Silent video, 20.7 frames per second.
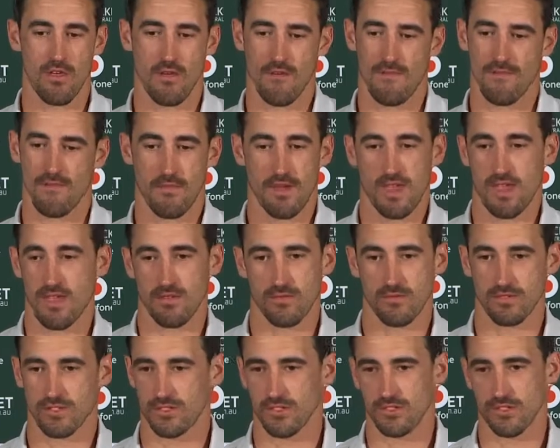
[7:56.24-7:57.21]
for me, it
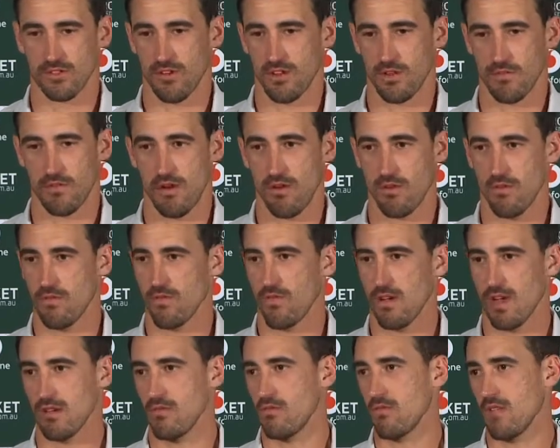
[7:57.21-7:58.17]
was just trying to bowl
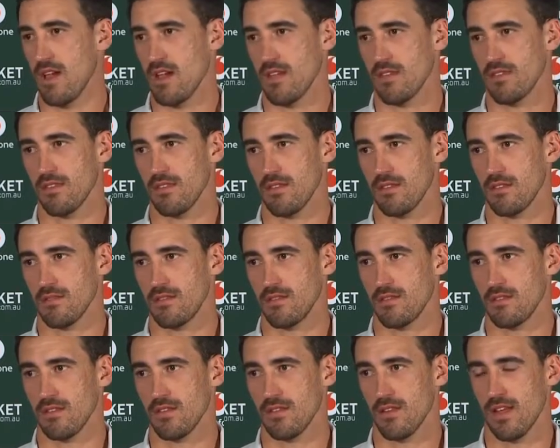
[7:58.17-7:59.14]
a good length and
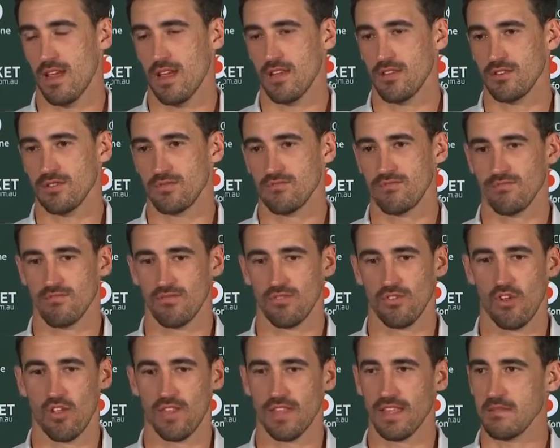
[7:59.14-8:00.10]

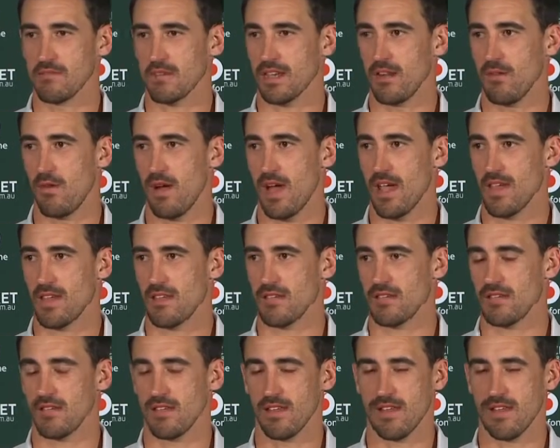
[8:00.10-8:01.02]
not let him get away and